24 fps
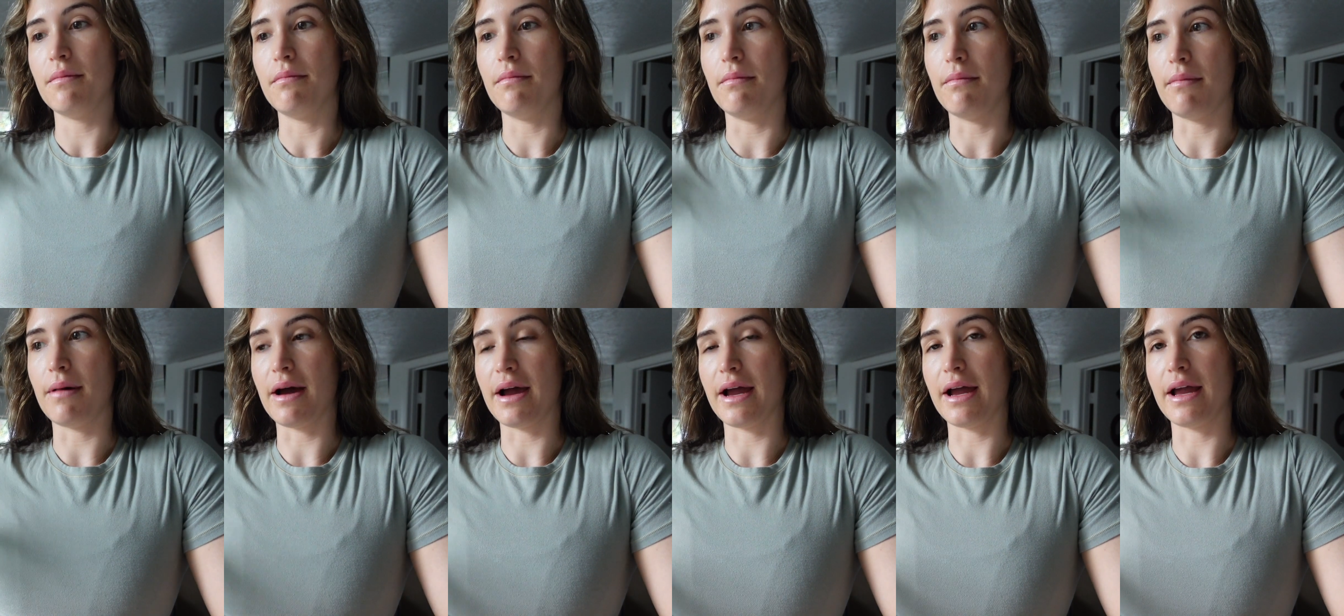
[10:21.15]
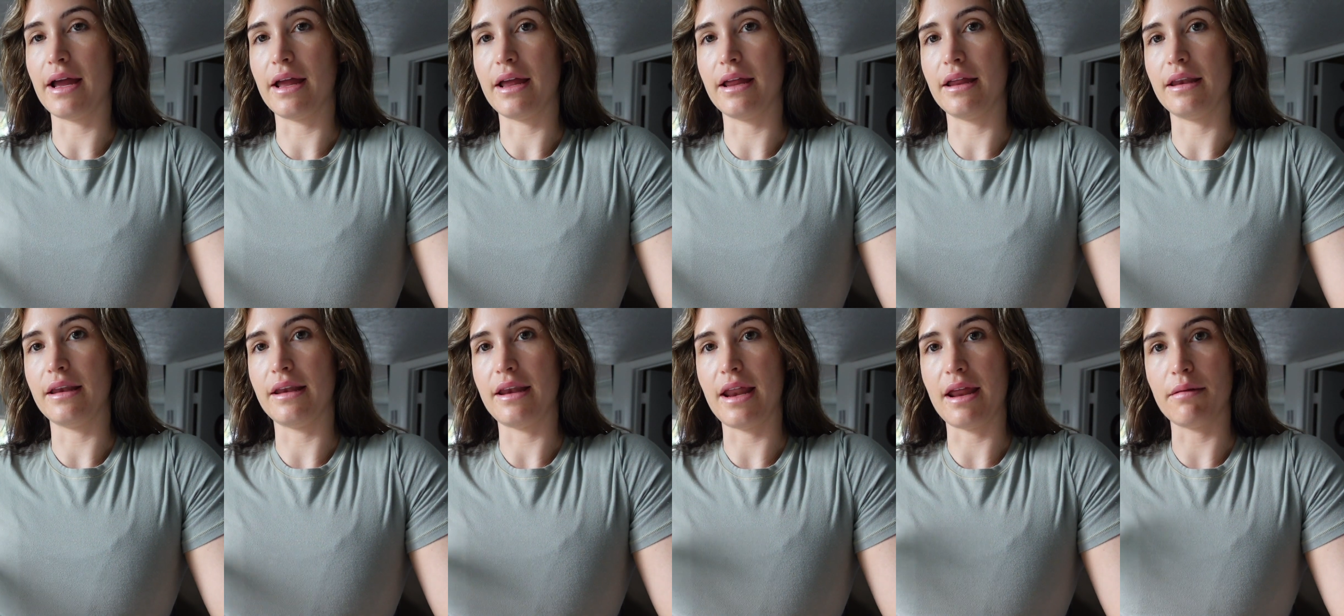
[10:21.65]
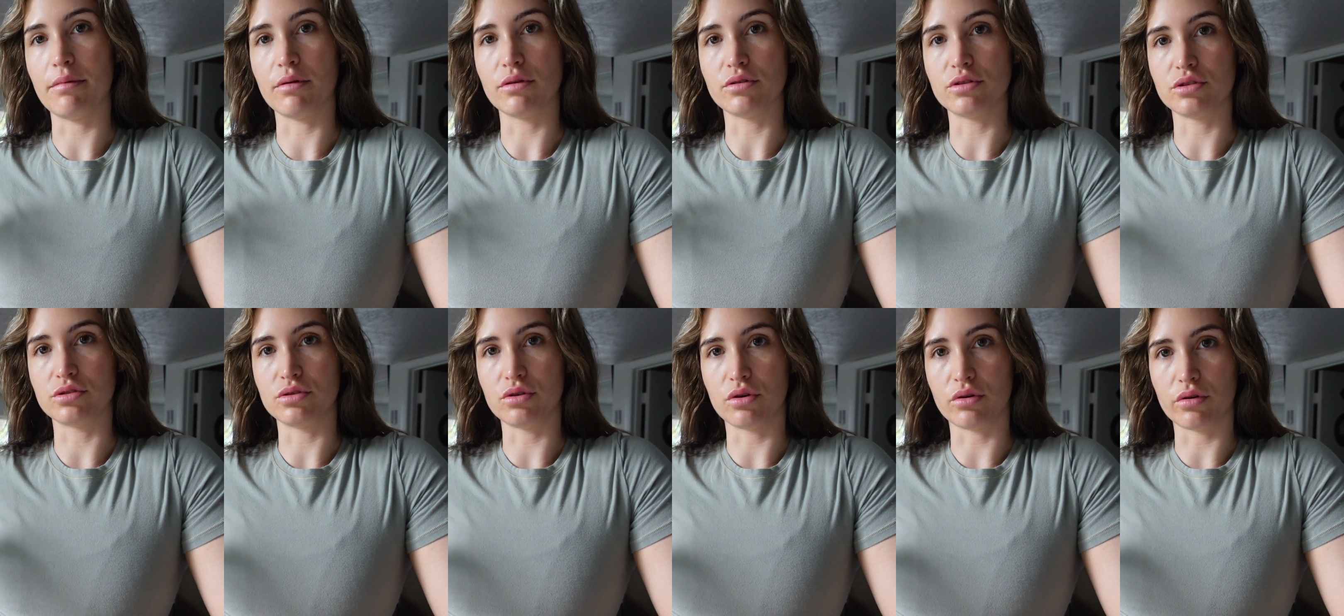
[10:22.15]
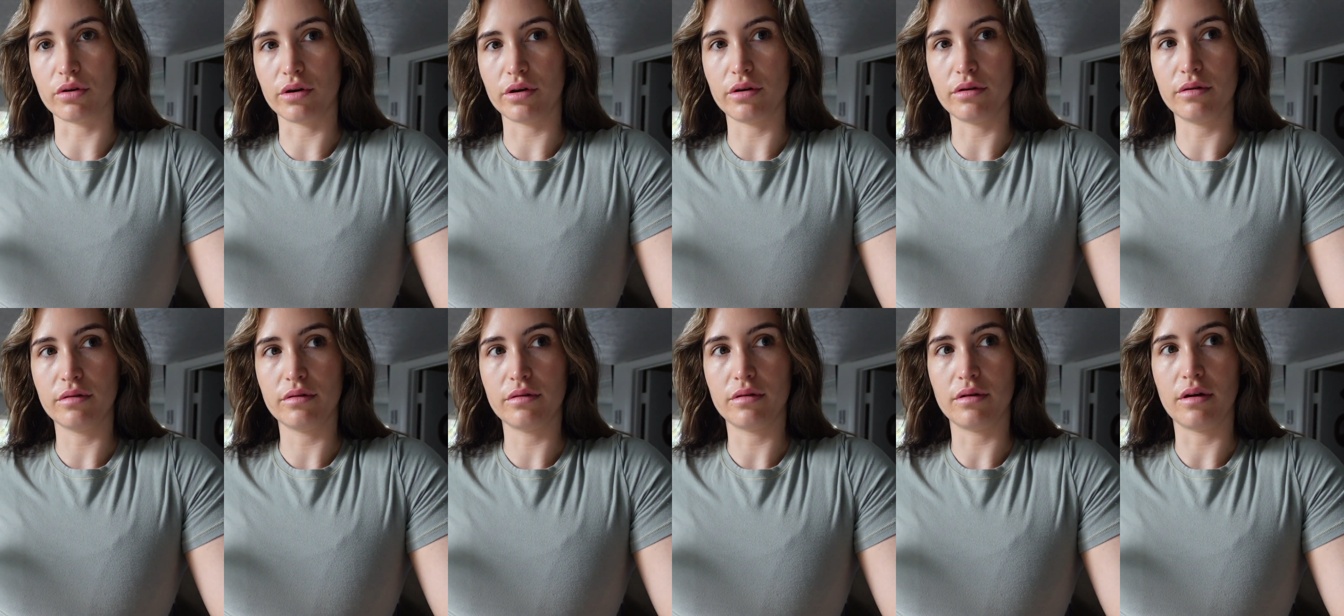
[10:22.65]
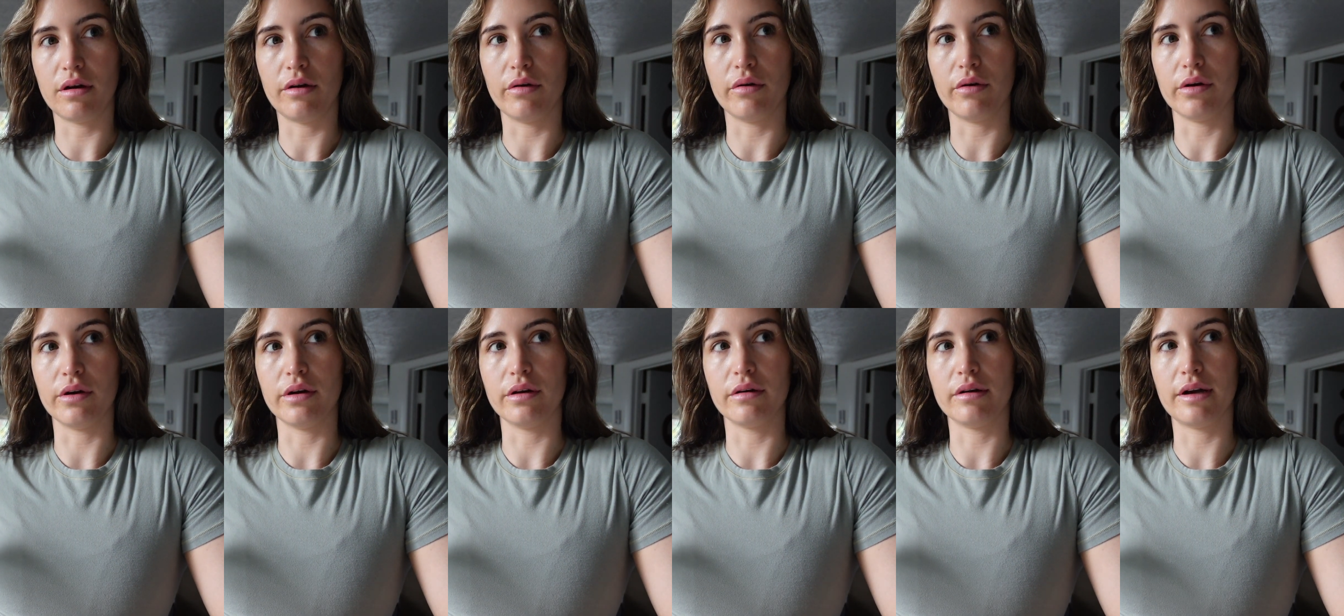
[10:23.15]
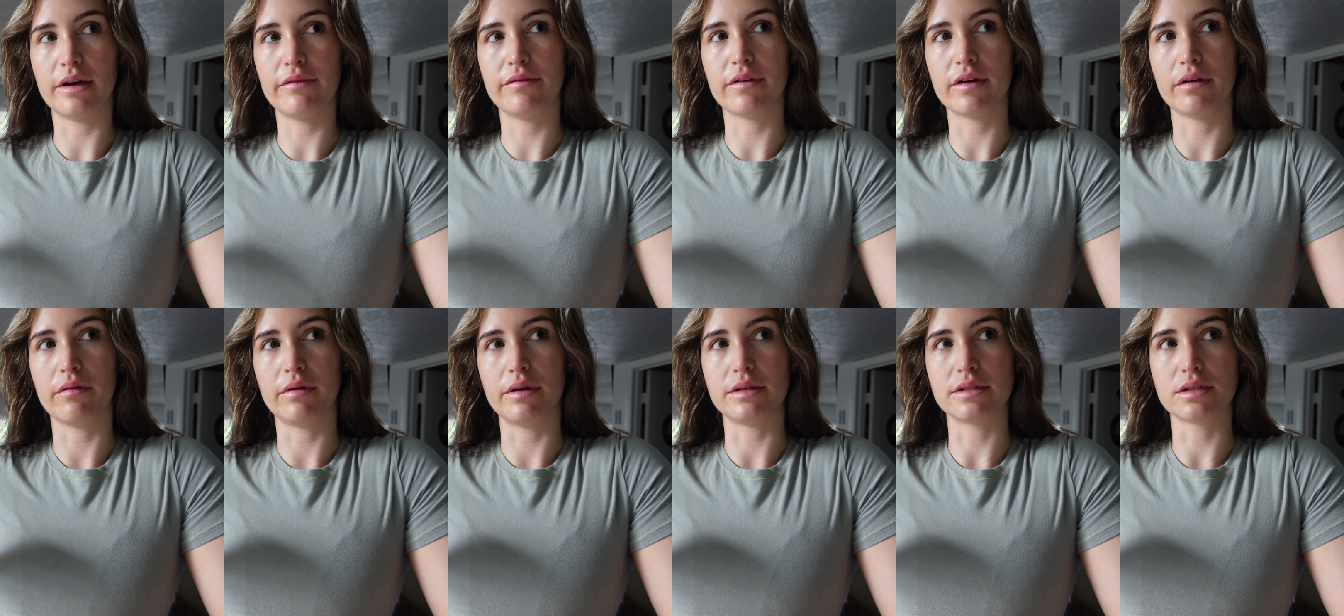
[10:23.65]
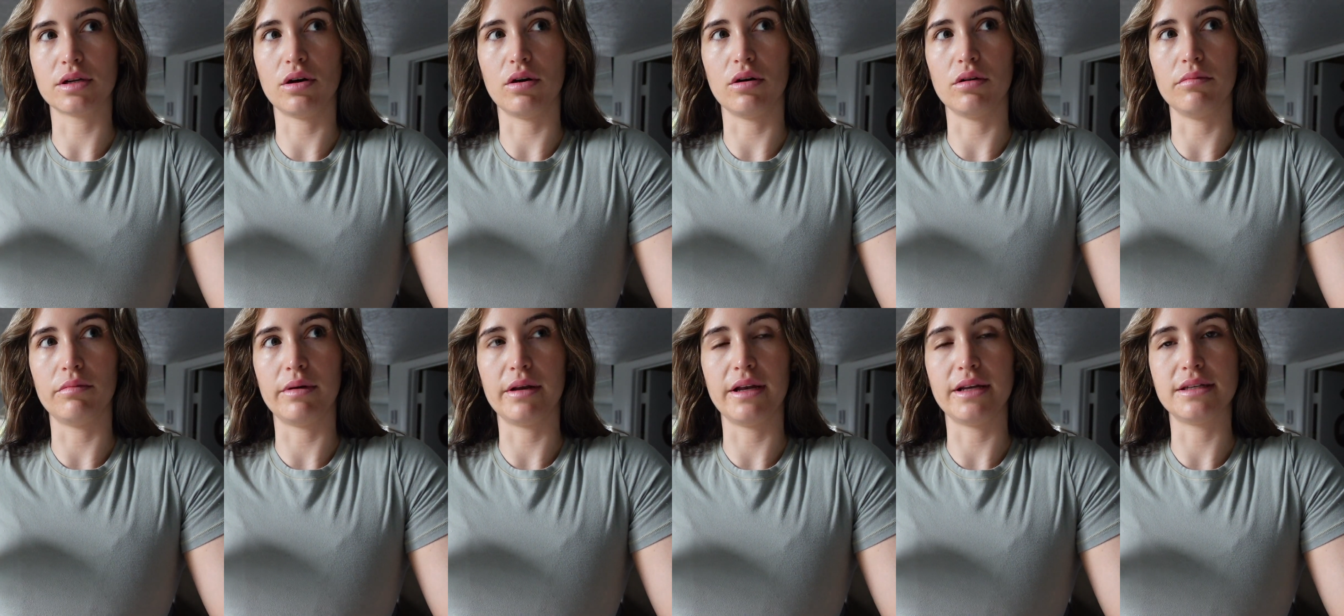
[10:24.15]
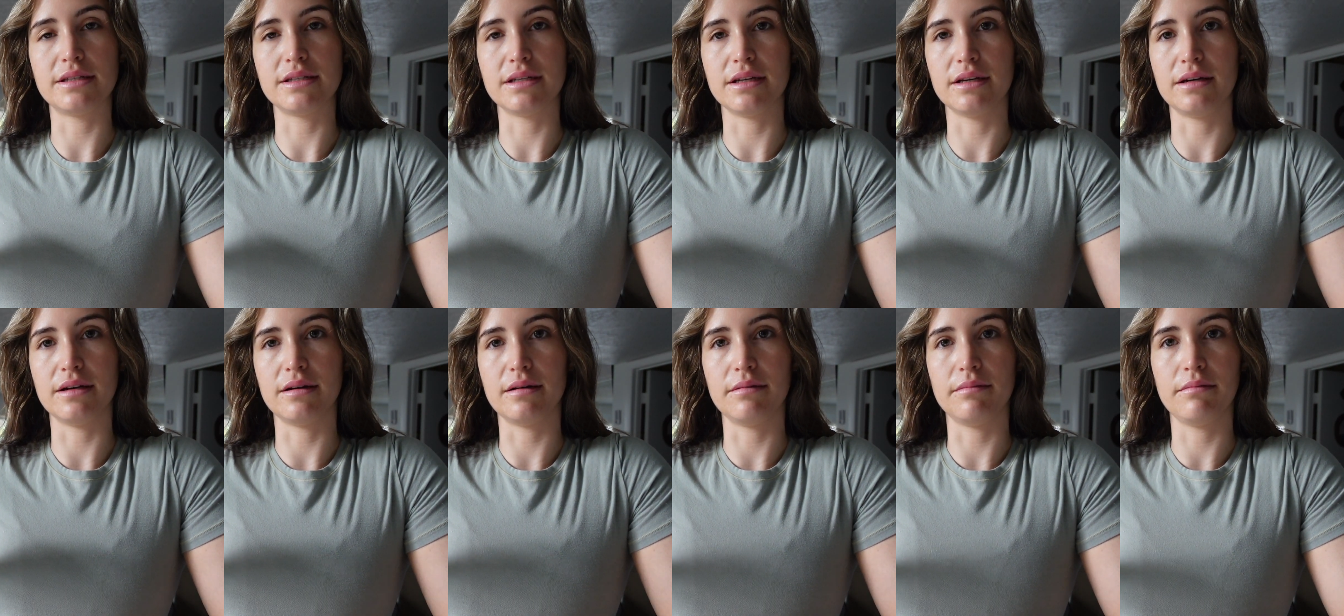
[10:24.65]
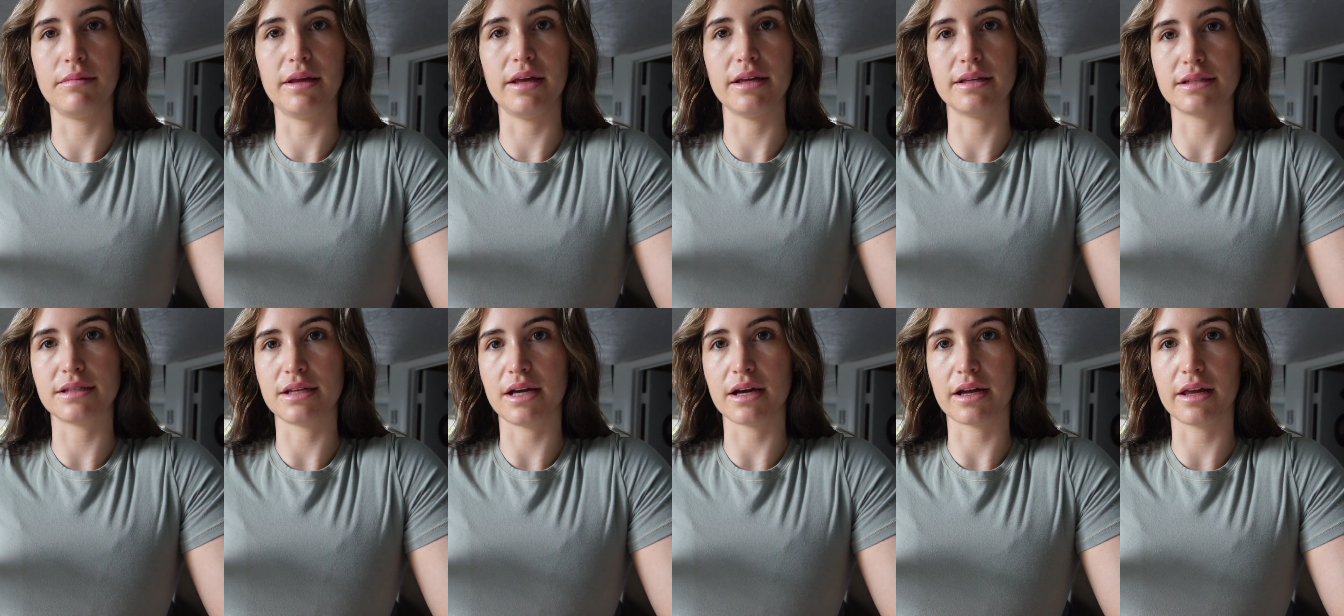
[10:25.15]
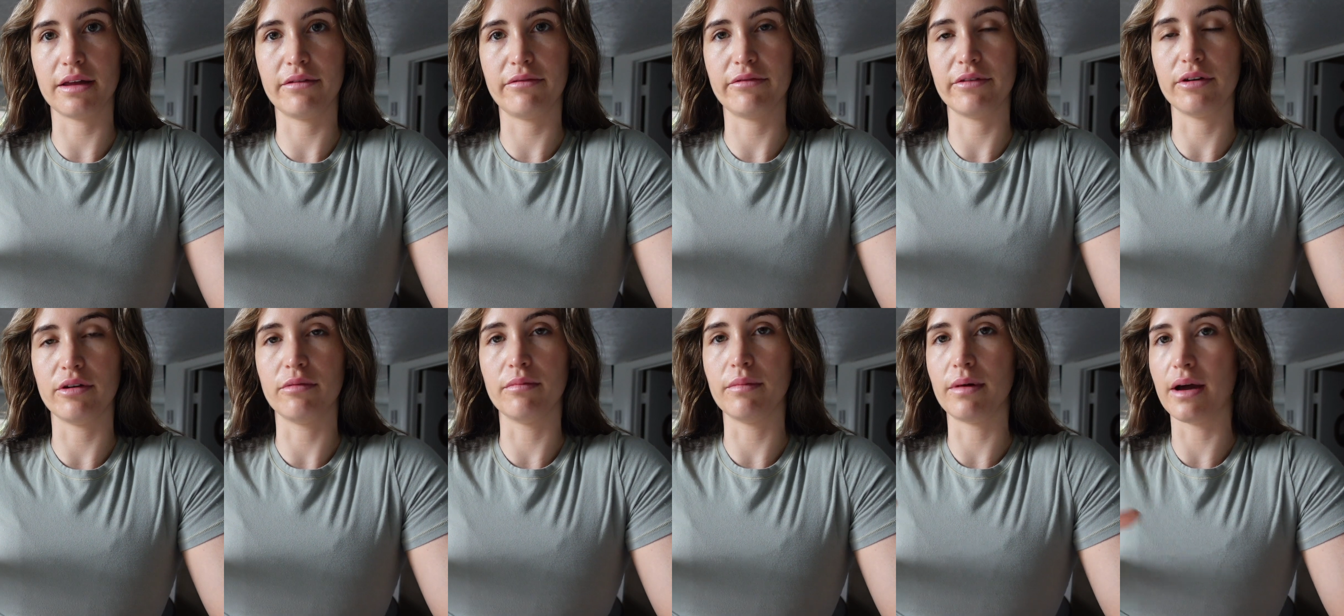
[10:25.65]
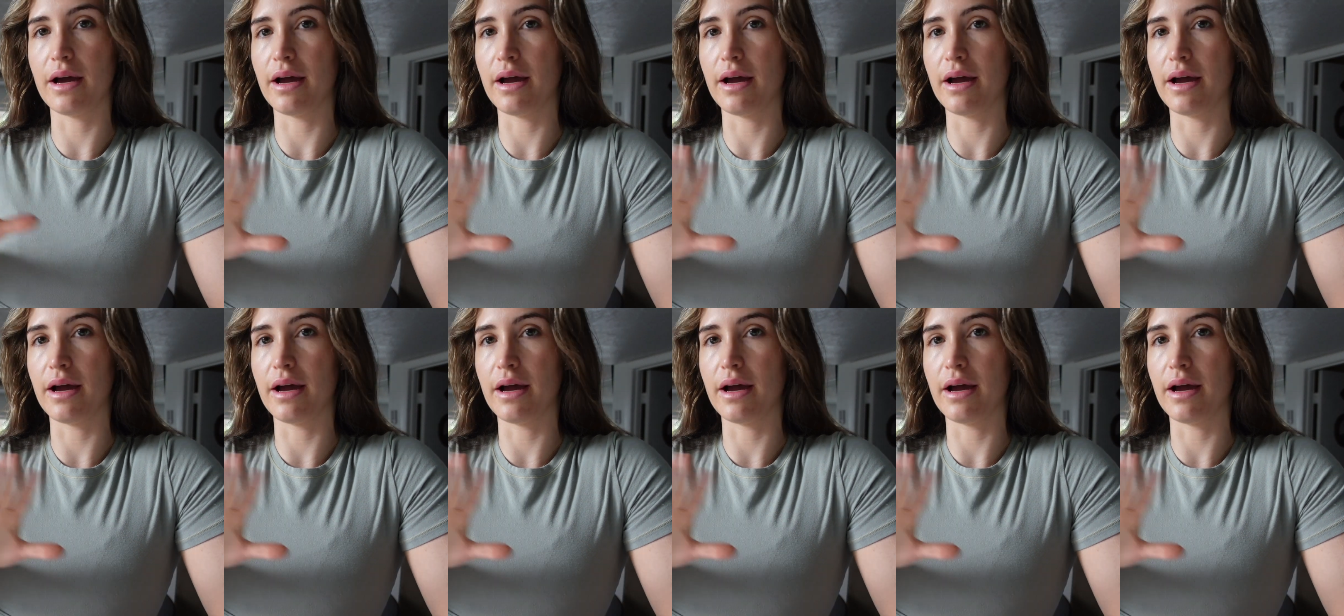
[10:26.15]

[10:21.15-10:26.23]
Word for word: My Neighbor Totoro, or I forget what it's called, but it's a Miyazaki film.